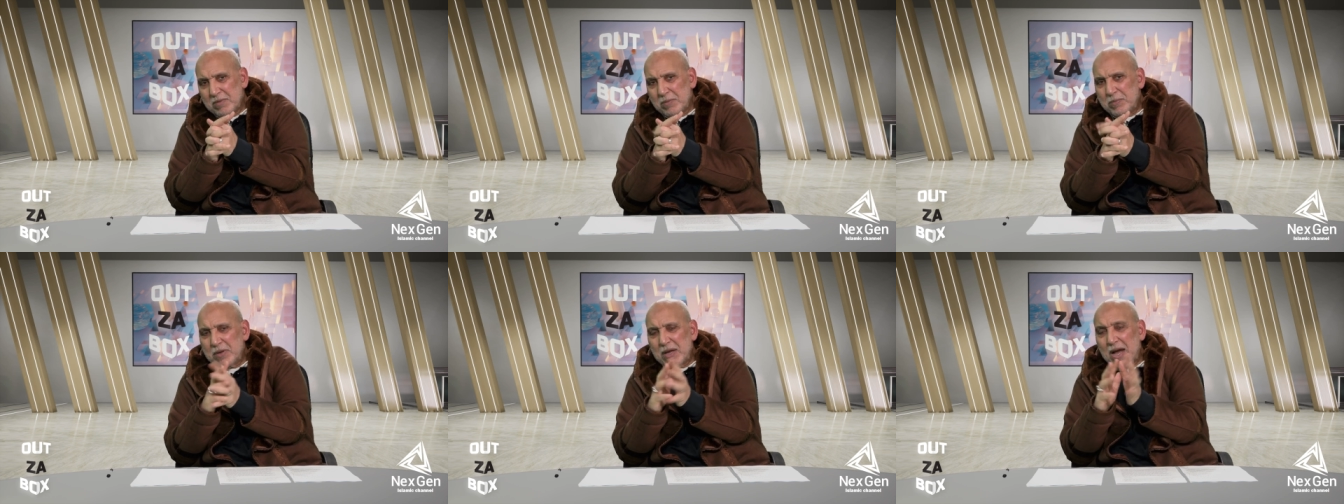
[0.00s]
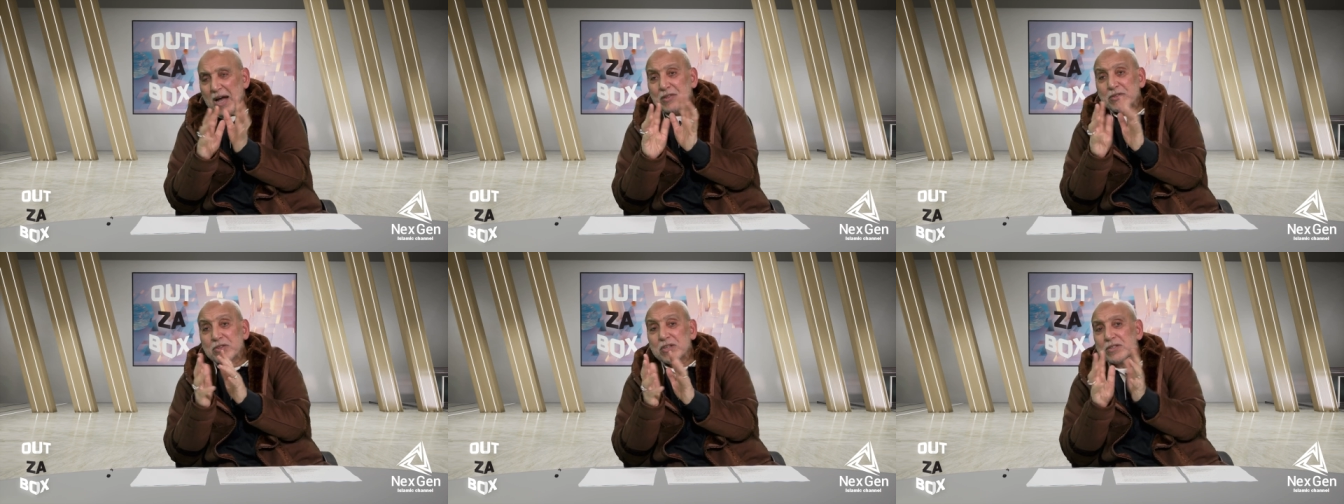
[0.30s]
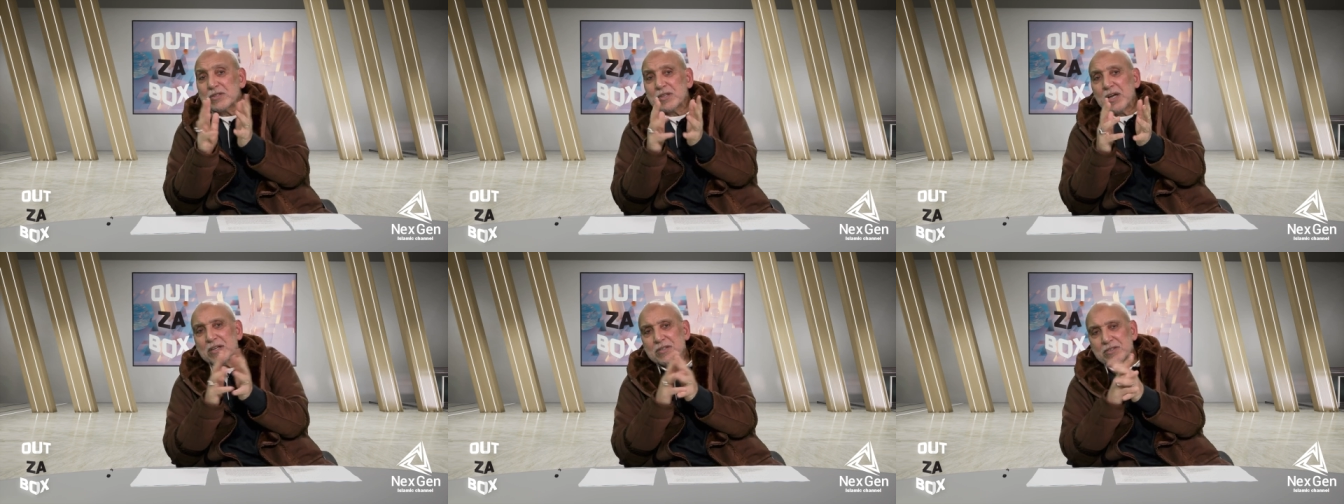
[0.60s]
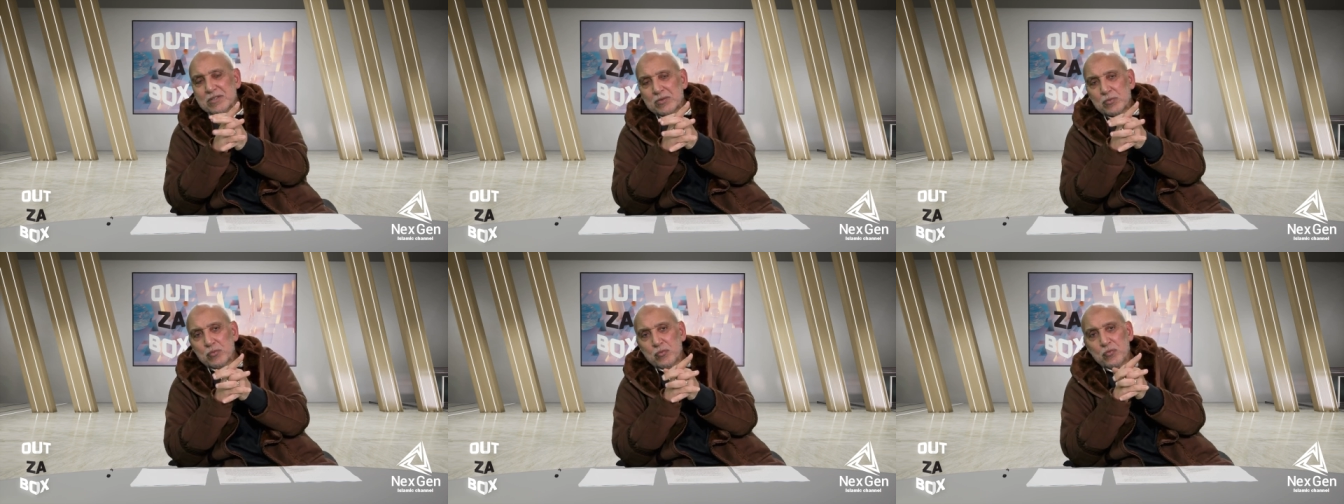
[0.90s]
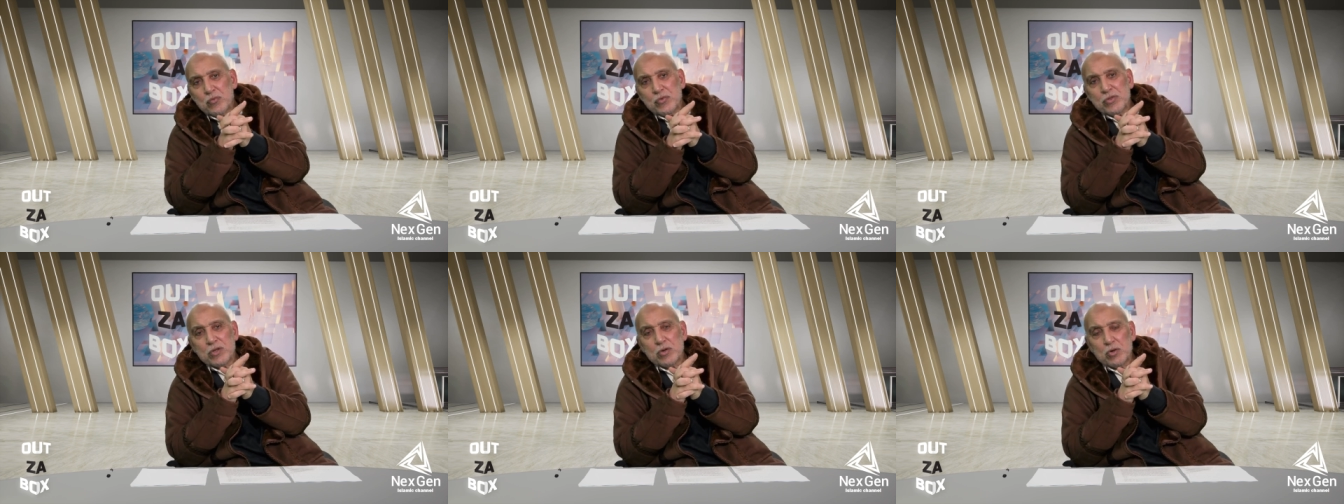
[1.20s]
maybe 100 knights
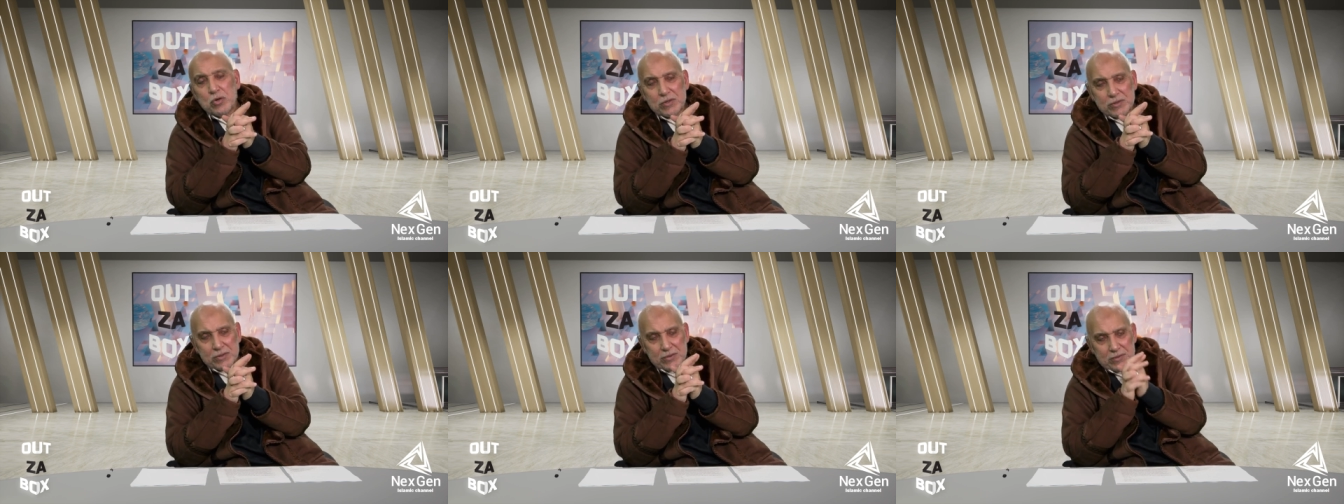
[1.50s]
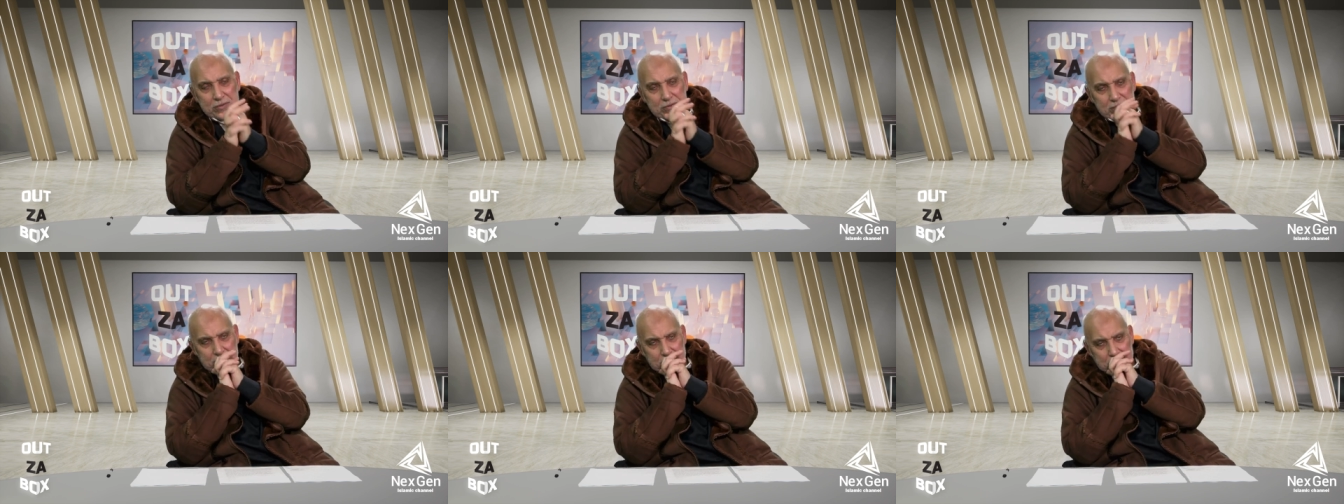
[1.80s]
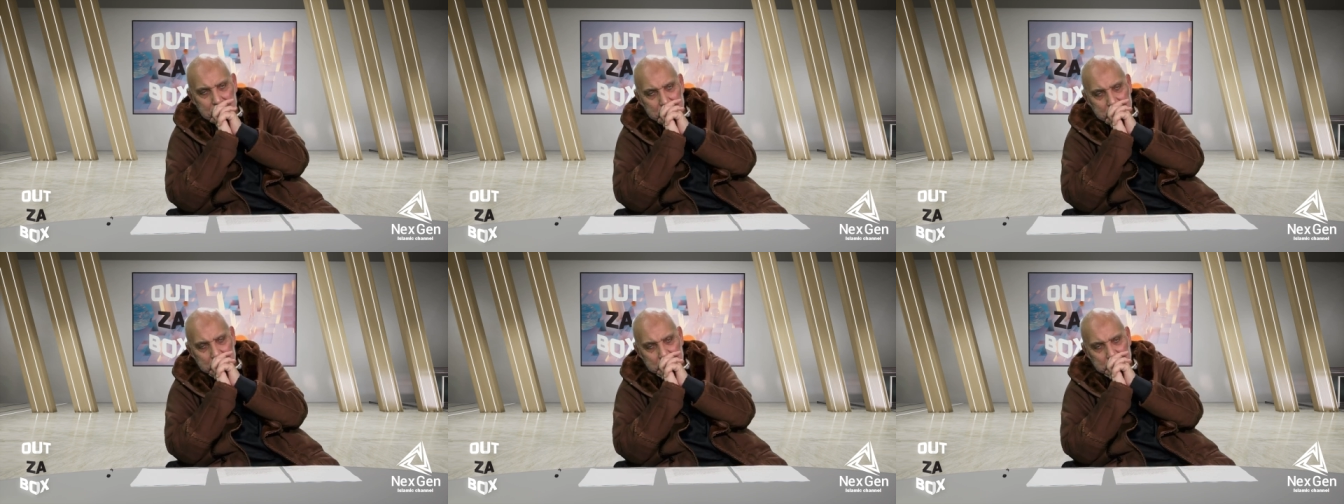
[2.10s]
with their horses.